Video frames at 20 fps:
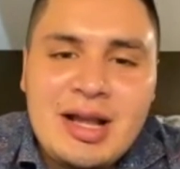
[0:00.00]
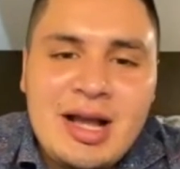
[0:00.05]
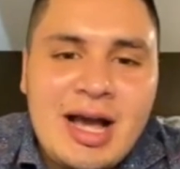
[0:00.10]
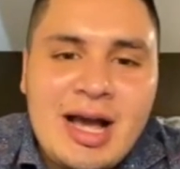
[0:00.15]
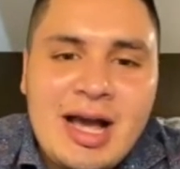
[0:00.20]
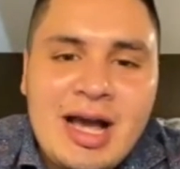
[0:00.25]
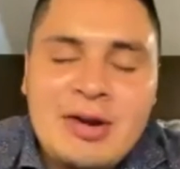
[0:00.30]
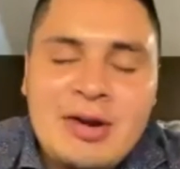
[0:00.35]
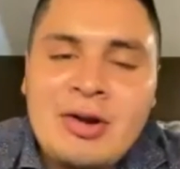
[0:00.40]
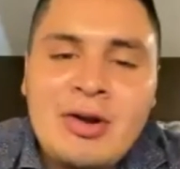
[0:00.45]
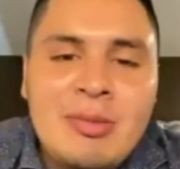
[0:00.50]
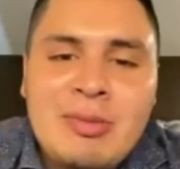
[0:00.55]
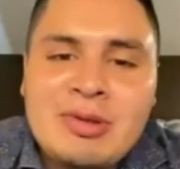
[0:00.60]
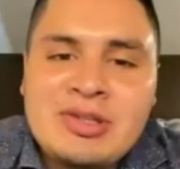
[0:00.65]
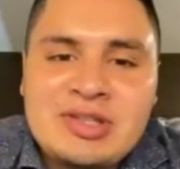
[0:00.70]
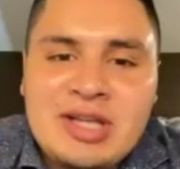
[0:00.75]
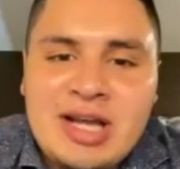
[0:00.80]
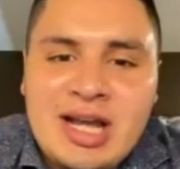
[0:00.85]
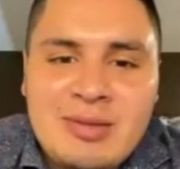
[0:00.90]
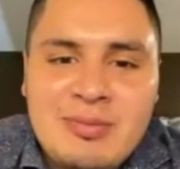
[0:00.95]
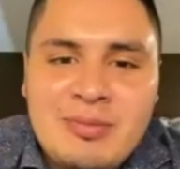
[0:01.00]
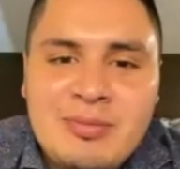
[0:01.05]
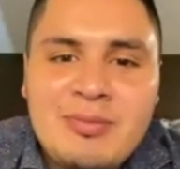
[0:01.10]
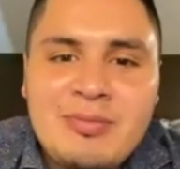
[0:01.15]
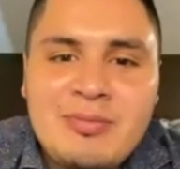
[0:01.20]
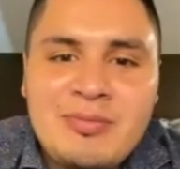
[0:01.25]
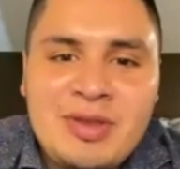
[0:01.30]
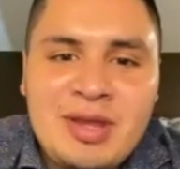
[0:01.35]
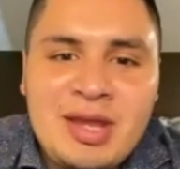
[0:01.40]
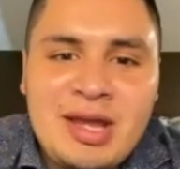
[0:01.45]
don't know how much time
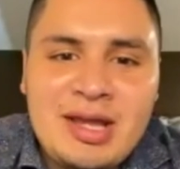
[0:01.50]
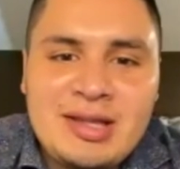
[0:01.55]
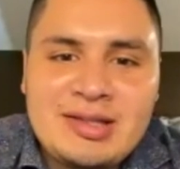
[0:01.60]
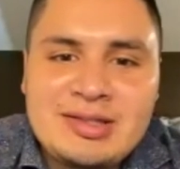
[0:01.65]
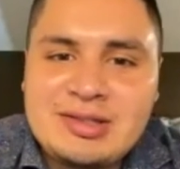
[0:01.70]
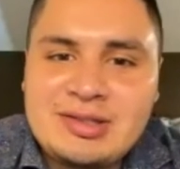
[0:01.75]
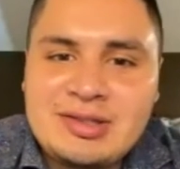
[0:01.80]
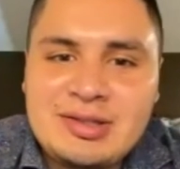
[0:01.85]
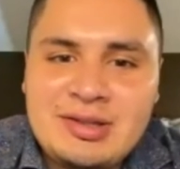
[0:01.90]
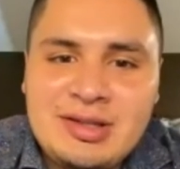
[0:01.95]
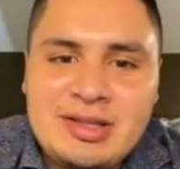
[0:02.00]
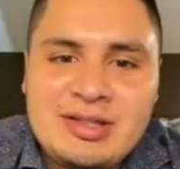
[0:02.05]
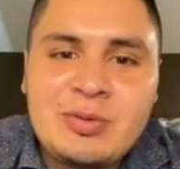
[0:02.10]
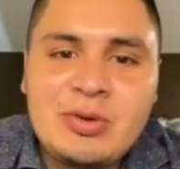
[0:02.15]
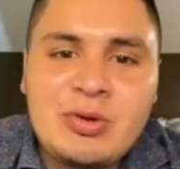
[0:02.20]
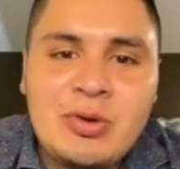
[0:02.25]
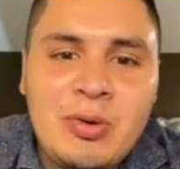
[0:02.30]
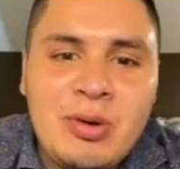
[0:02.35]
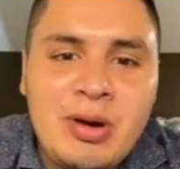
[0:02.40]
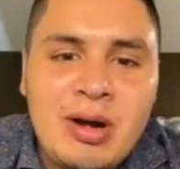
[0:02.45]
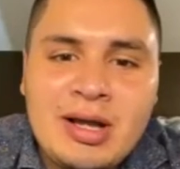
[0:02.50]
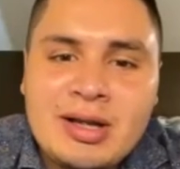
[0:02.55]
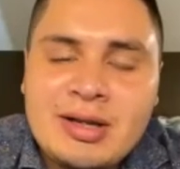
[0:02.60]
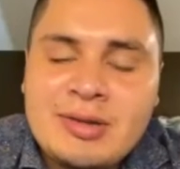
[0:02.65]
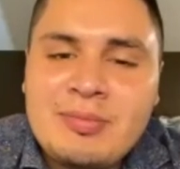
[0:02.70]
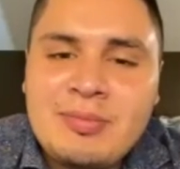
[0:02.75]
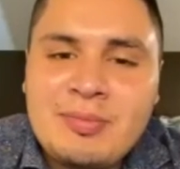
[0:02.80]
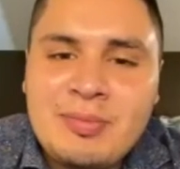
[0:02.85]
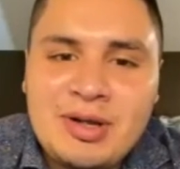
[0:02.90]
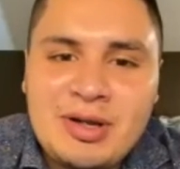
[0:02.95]
that these will go
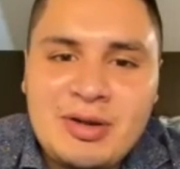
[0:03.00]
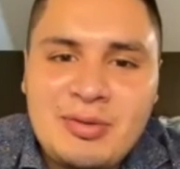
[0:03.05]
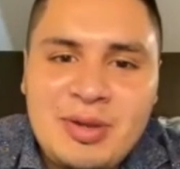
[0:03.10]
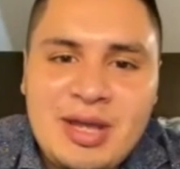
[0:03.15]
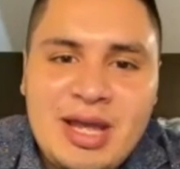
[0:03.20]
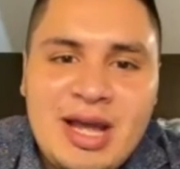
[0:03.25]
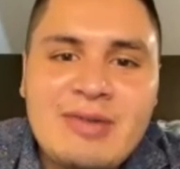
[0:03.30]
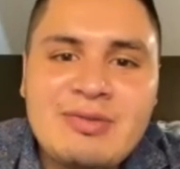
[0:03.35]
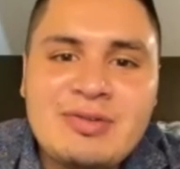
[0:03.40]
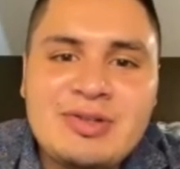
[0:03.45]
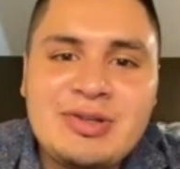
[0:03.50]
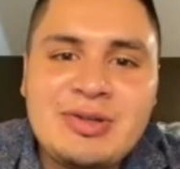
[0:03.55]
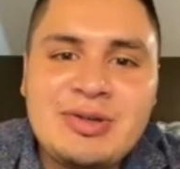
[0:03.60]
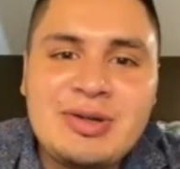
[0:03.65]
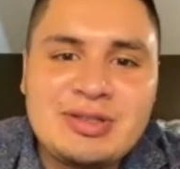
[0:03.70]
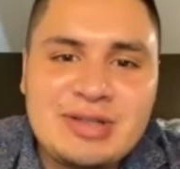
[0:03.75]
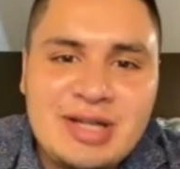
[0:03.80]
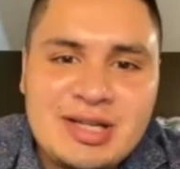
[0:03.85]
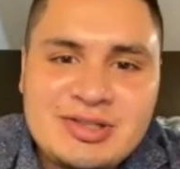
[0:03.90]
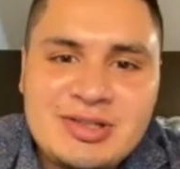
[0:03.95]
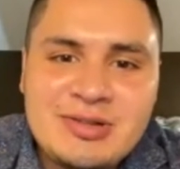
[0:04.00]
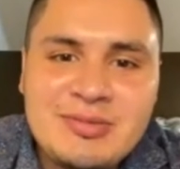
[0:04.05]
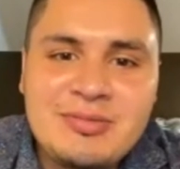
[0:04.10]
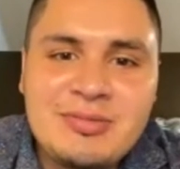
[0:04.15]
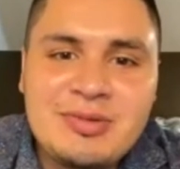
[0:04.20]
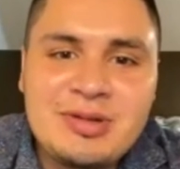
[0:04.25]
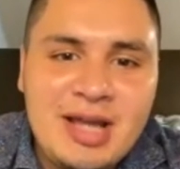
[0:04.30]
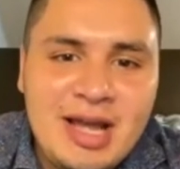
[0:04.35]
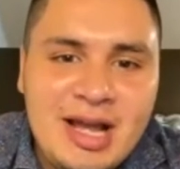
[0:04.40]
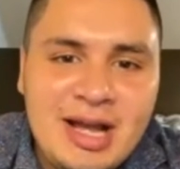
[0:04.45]
on, but we have to address them
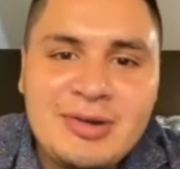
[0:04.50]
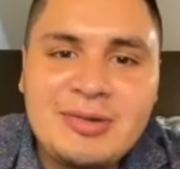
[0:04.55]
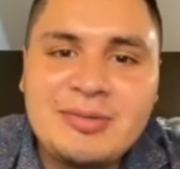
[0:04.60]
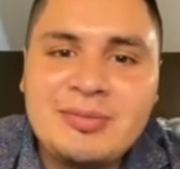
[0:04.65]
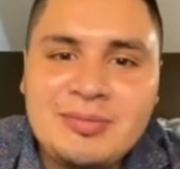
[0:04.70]
now.